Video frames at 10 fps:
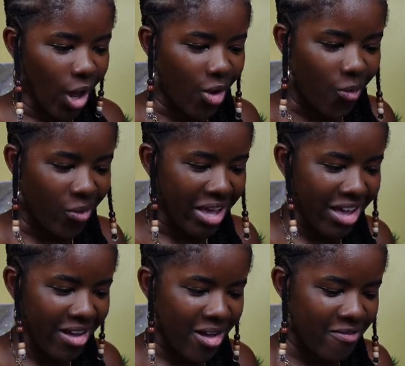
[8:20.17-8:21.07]
We
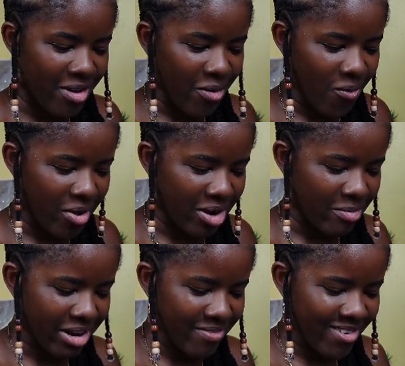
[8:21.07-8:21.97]
have quite a
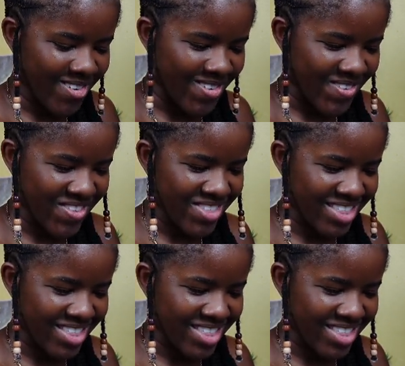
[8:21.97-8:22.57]
bit of growth.